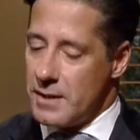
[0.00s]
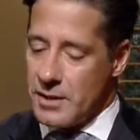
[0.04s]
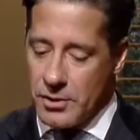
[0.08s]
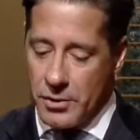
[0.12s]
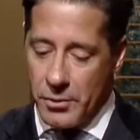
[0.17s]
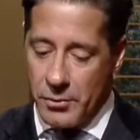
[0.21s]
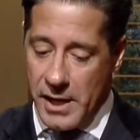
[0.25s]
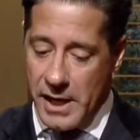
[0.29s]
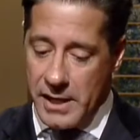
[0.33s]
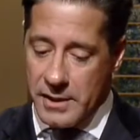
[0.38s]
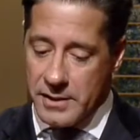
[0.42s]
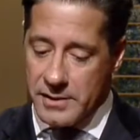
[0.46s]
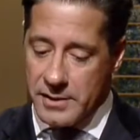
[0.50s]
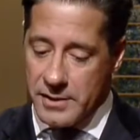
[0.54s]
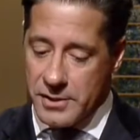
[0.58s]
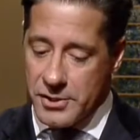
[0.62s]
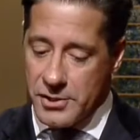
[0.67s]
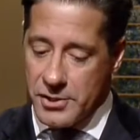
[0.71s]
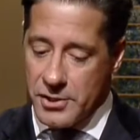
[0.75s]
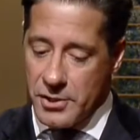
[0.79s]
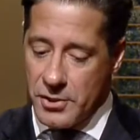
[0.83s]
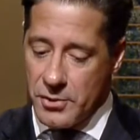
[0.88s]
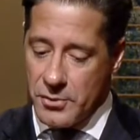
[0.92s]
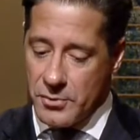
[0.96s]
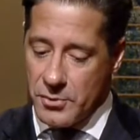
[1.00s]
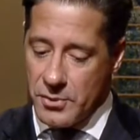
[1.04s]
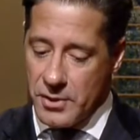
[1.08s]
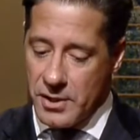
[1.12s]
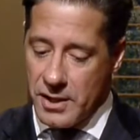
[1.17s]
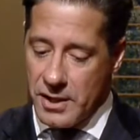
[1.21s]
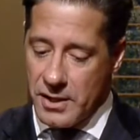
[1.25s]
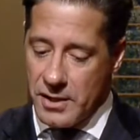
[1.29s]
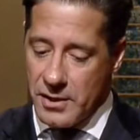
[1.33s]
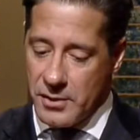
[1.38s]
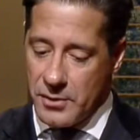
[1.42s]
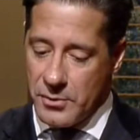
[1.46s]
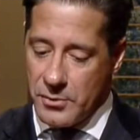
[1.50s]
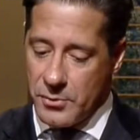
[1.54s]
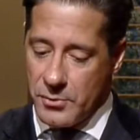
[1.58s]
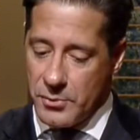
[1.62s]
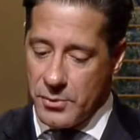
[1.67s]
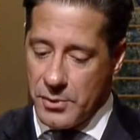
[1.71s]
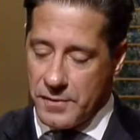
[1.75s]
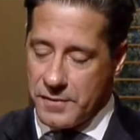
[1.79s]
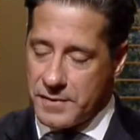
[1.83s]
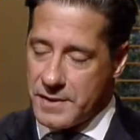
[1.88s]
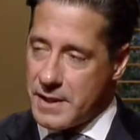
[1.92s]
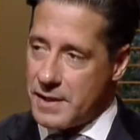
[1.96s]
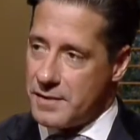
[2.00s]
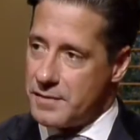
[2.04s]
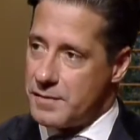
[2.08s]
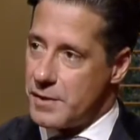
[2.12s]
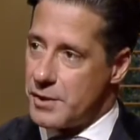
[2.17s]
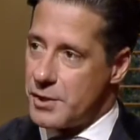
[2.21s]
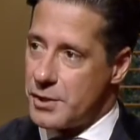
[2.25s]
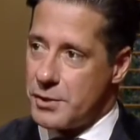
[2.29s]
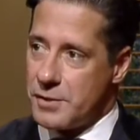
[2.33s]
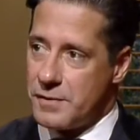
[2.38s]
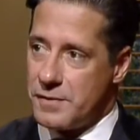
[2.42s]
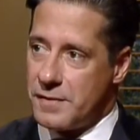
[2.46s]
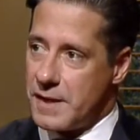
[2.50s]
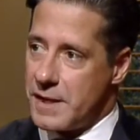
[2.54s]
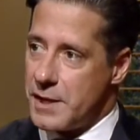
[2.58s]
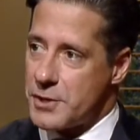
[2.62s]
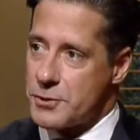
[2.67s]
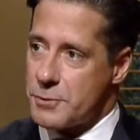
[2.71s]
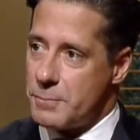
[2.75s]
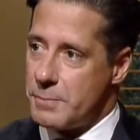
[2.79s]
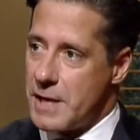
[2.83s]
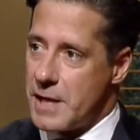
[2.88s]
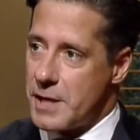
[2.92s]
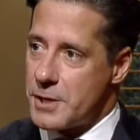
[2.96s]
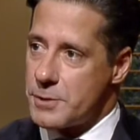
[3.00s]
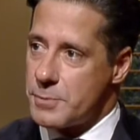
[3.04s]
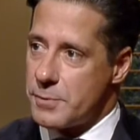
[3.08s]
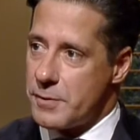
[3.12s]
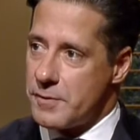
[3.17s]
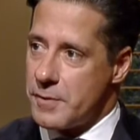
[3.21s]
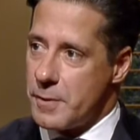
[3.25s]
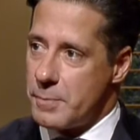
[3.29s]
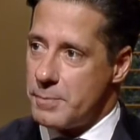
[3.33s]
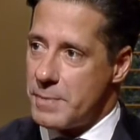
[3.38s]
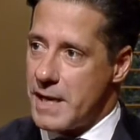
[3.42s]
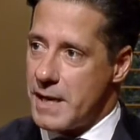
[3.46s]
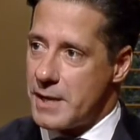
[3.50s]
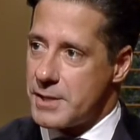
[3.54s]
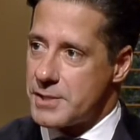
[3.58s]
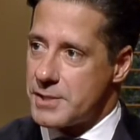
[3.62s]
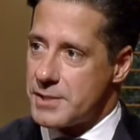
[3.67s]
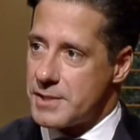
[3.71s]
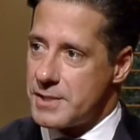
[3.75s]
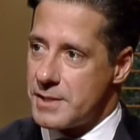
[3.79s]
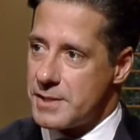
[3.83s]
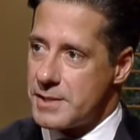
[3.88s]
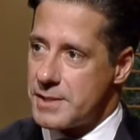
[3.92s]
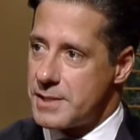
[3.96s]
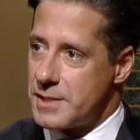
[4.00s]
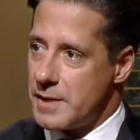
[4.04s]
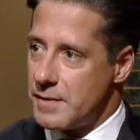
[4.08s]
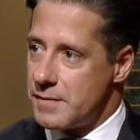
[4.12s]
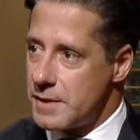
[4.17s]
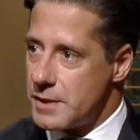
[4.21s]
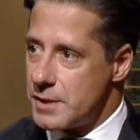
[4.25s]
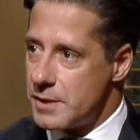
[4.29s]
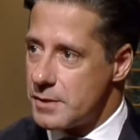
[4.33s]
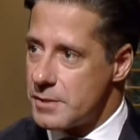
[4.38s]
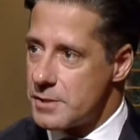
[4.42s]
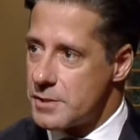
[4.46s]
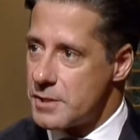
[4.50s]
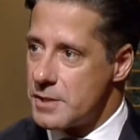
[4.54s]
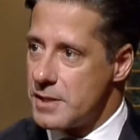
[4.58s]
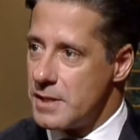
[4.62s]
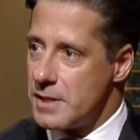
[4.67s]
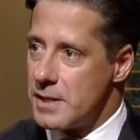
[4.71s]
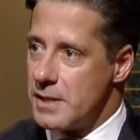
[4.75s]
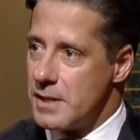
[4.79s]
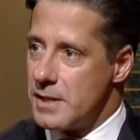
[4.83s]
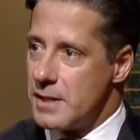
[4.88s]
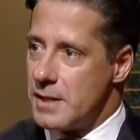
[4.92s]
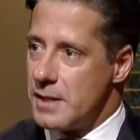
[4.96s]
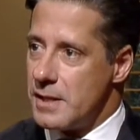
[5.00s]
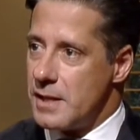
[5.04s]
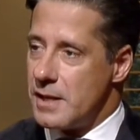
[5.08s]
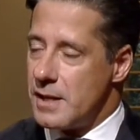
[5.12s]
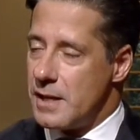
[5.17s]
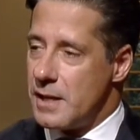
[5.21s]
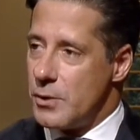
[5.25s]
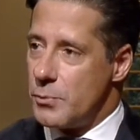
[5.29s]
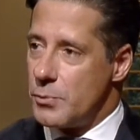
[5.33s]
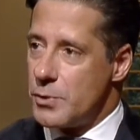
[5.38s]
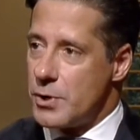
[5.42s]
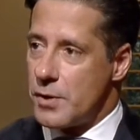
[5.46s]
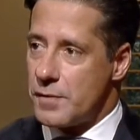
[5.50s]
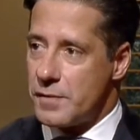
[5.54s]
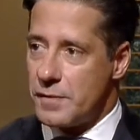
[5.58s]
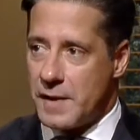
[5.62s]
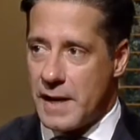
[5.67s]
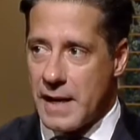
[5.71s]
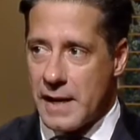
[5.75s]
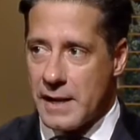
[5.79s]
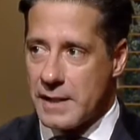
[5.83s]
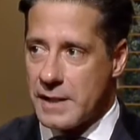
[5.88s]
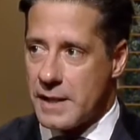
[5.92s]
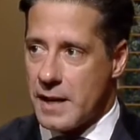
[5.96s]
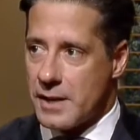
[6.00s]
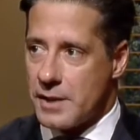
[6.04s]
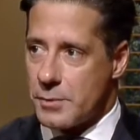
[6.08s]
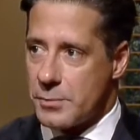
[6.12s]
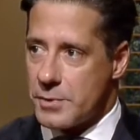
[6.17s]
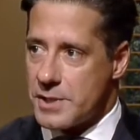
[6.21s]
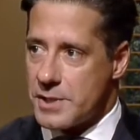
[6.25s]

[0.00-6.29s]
Correct. So we've done very good financial management over the past 7 years. We are finally out of the